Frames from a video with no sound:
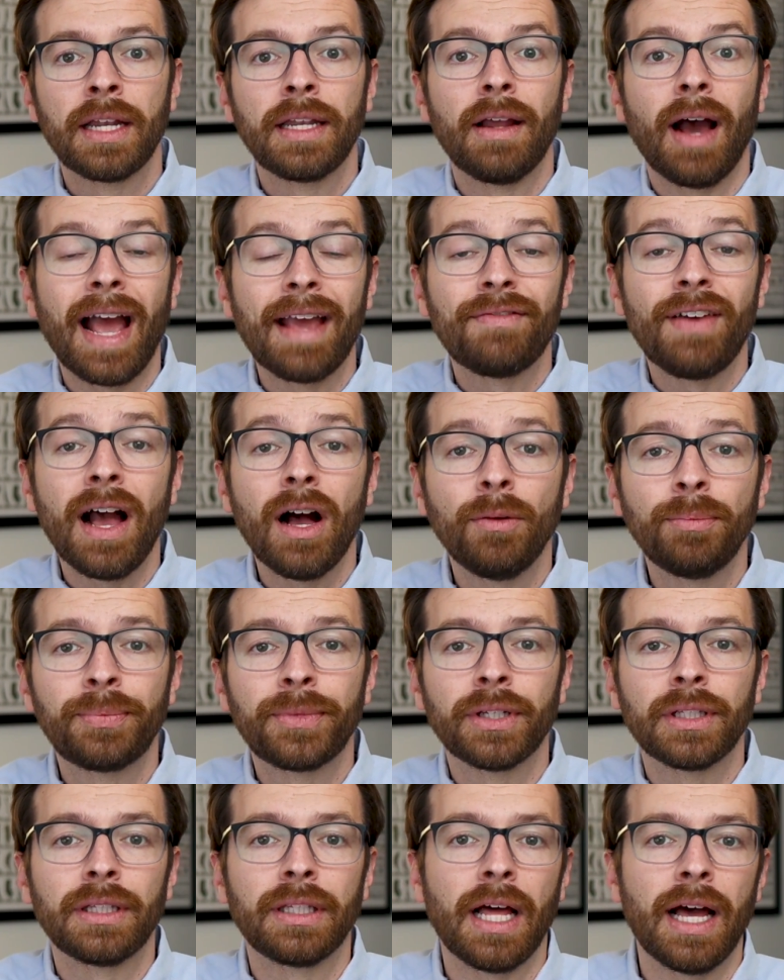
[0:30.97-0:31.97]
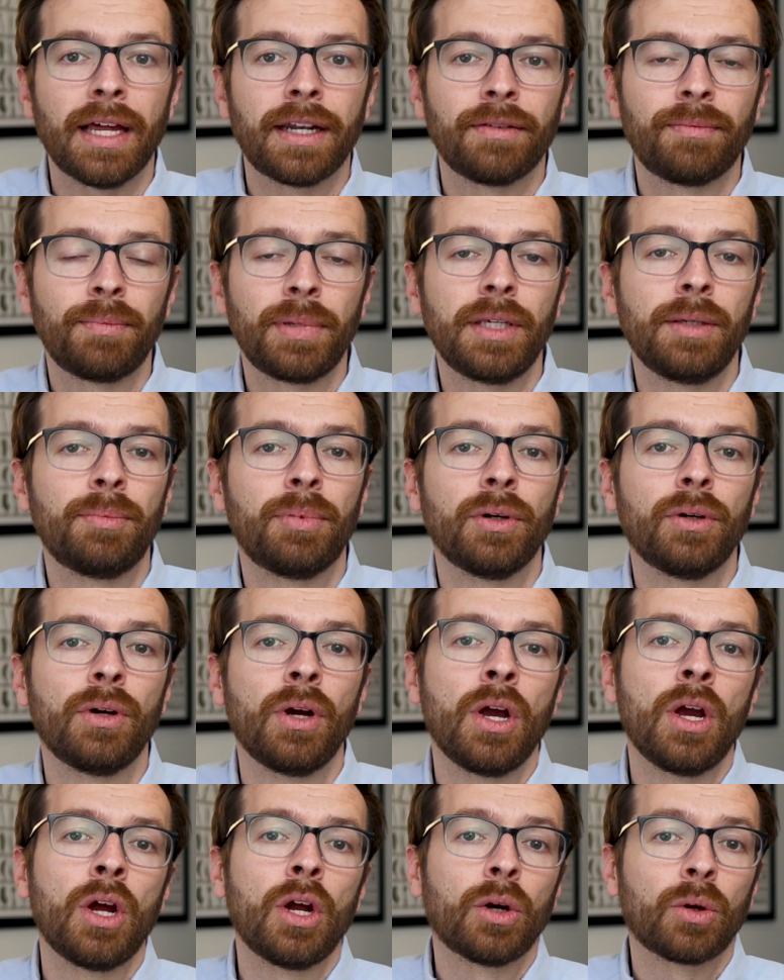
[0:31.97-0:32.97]
Now, I've helped a lot of people
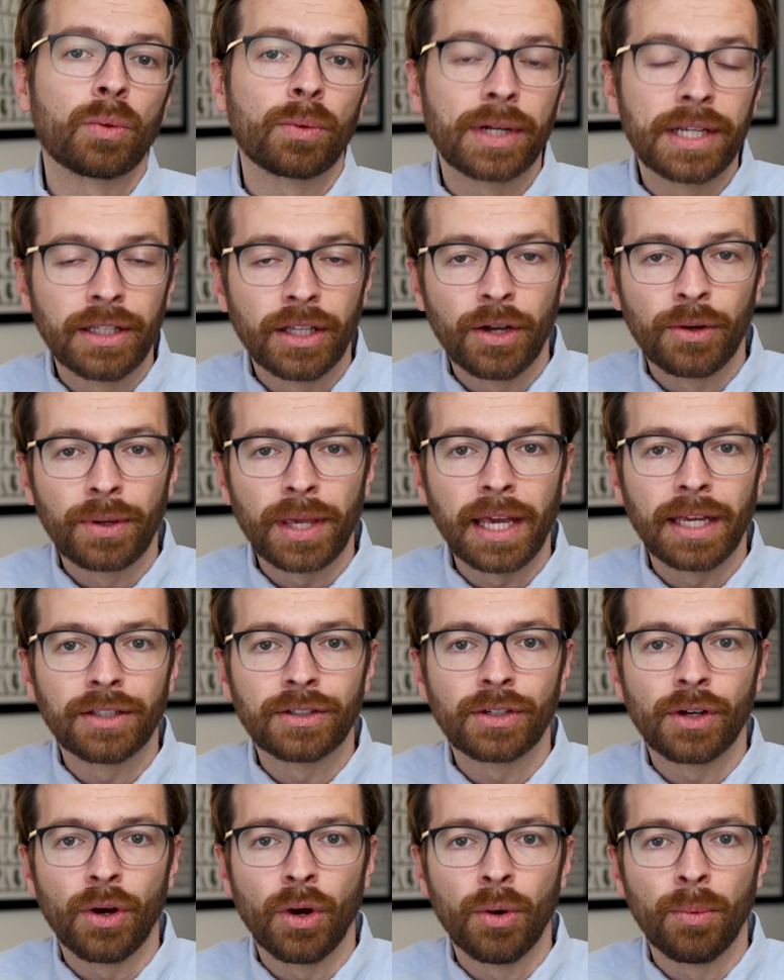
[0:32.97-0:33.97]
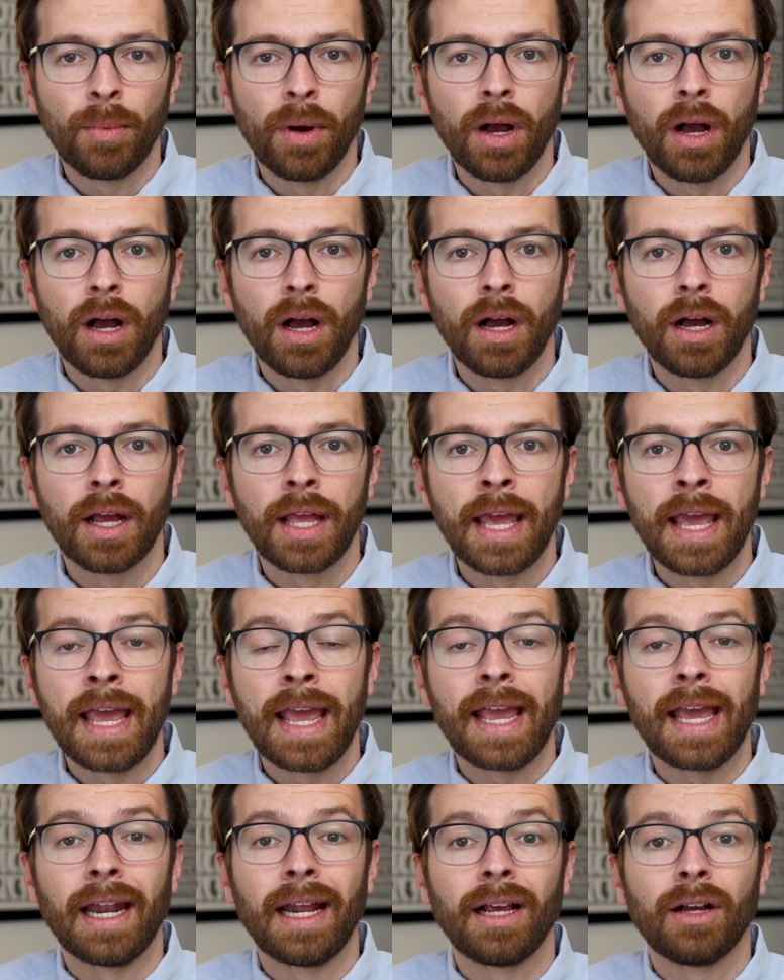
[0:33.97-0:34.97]
relocate to Omaha,
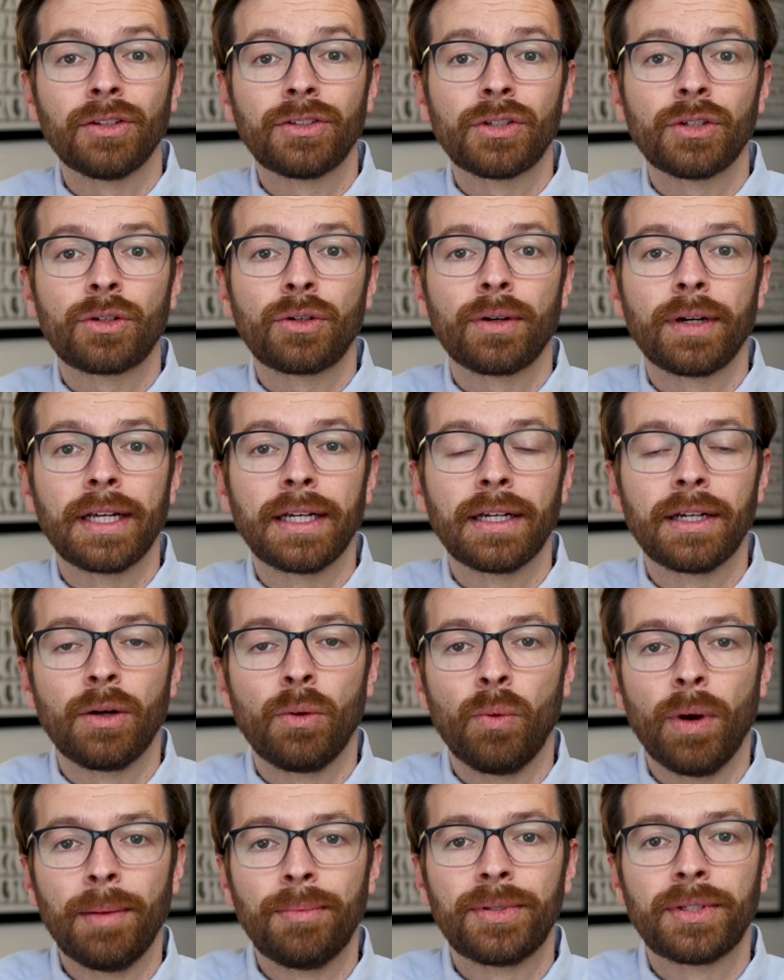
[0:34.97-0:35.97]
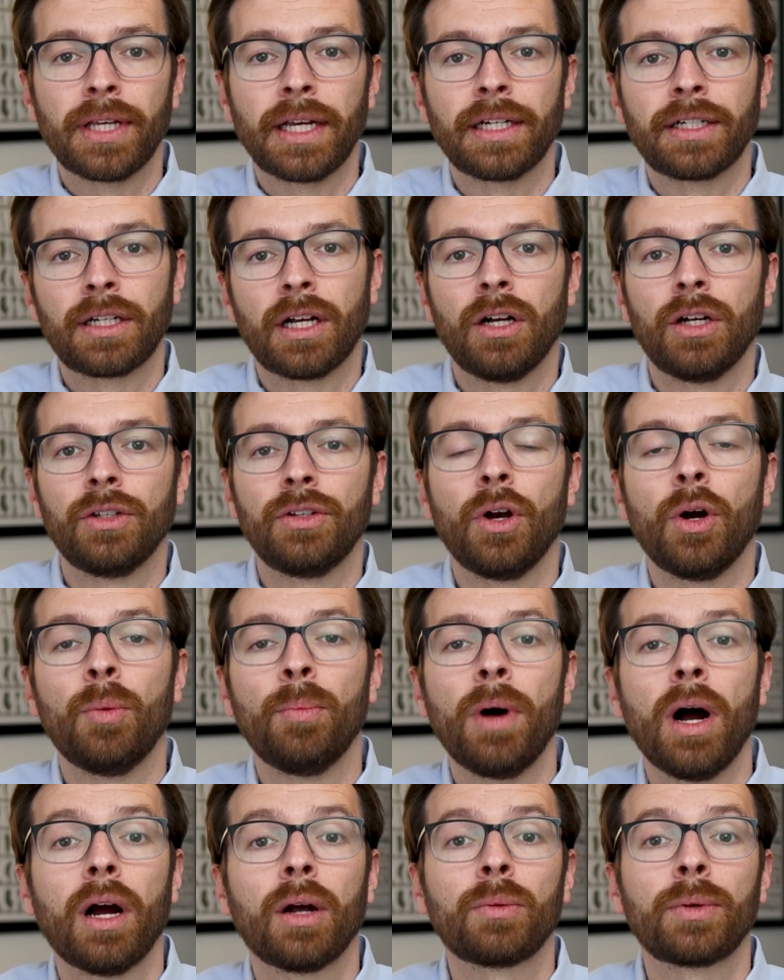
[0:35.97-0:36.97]
and I also created a website called
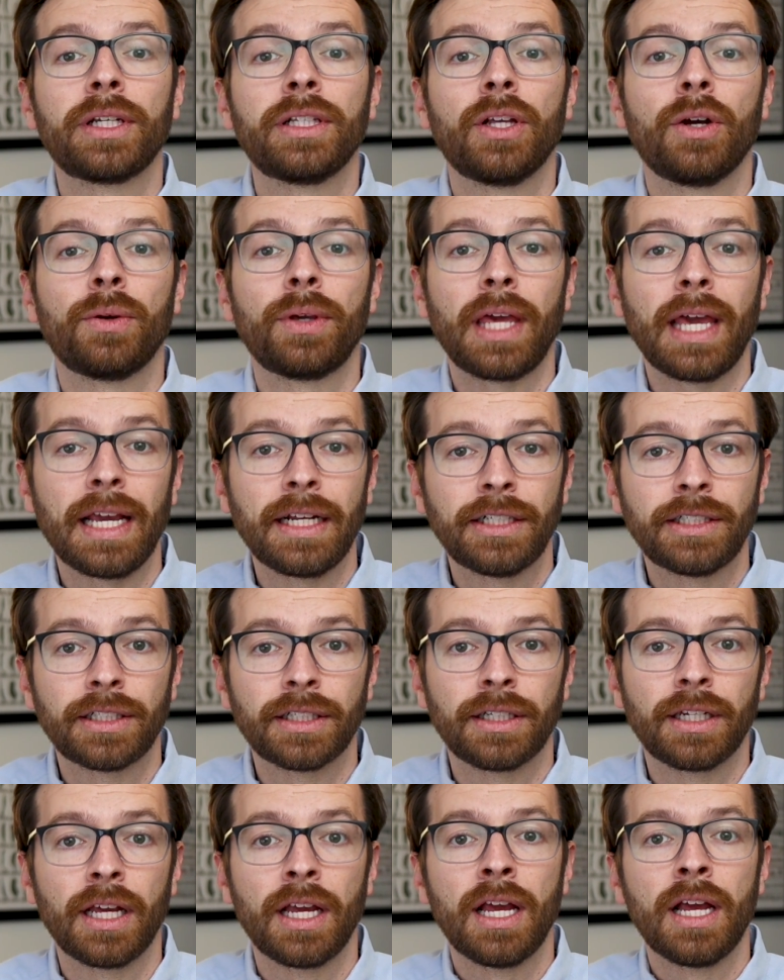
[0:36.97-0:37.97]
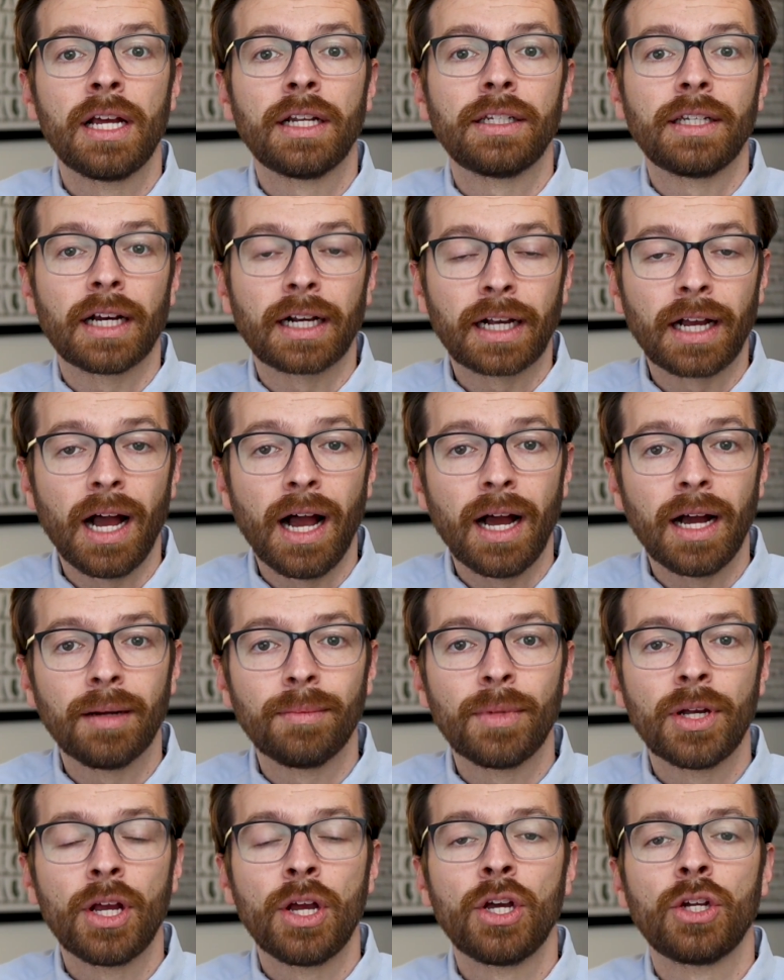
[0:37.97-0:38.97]

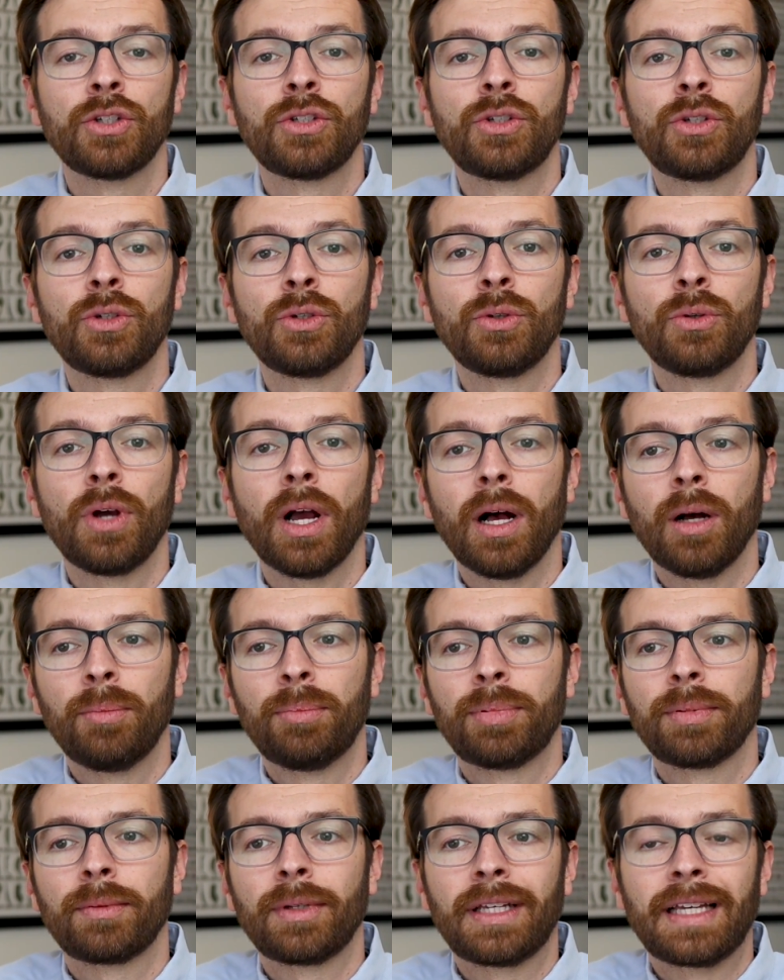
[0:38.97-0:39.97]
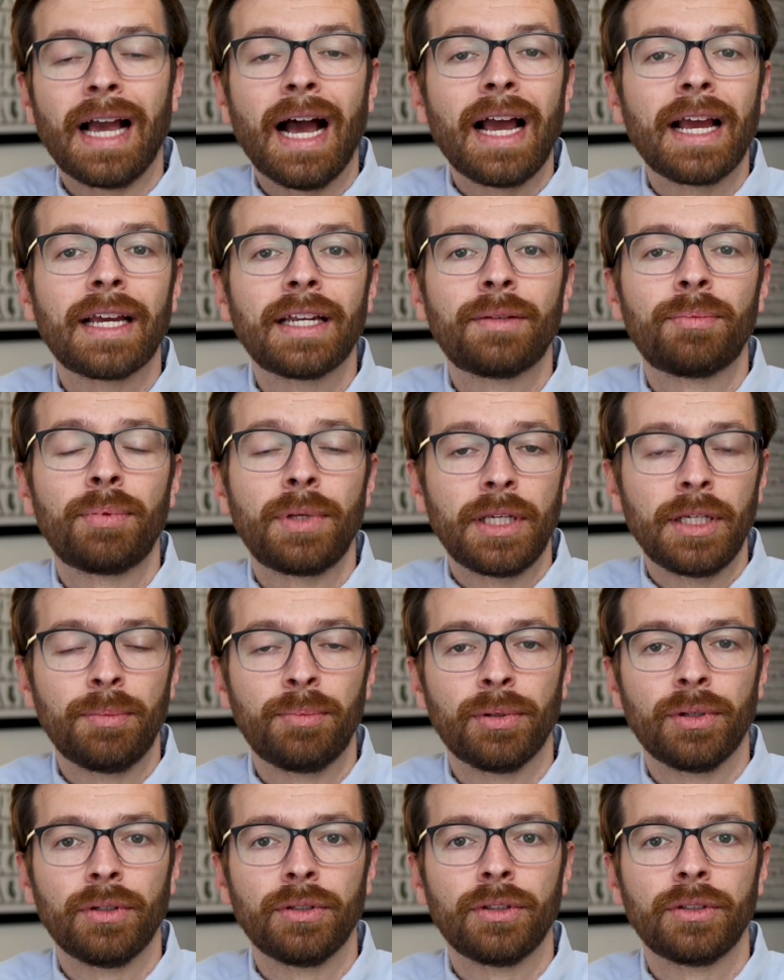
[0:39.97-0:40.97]
omaharelocation.com to help guide
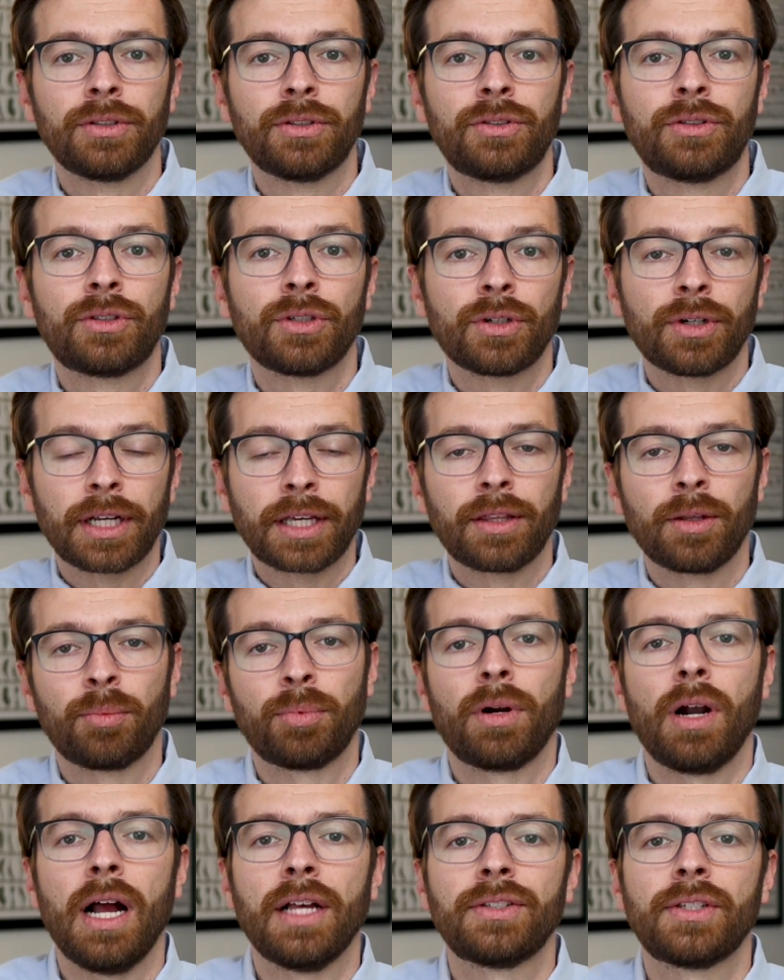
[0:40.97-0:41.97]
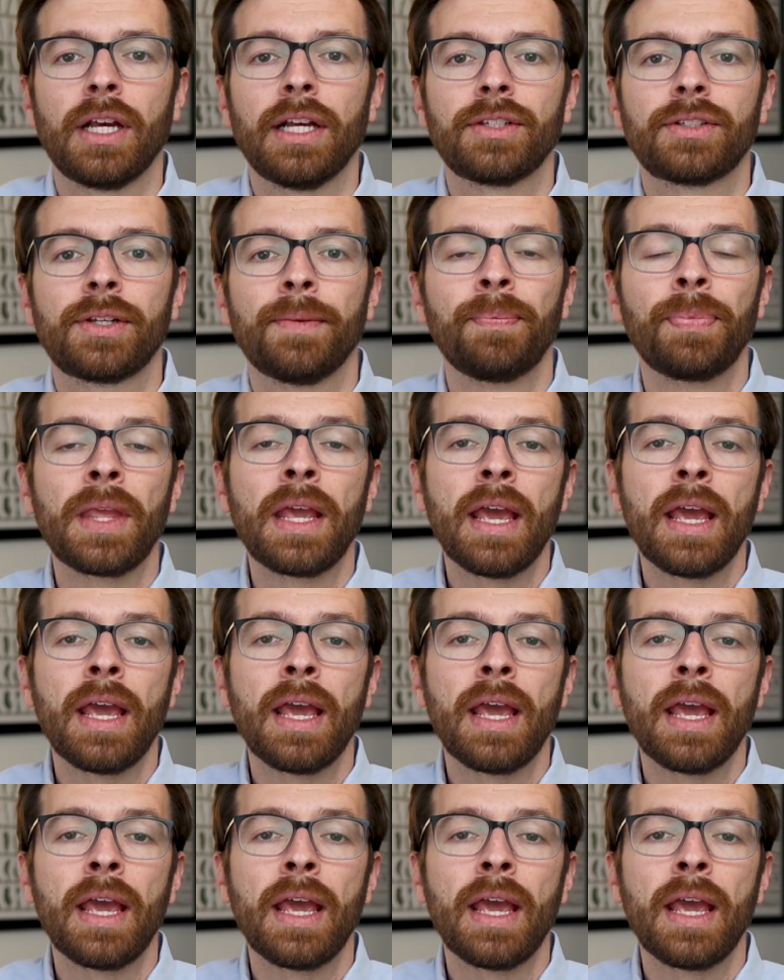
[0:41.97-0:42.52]
people during the process.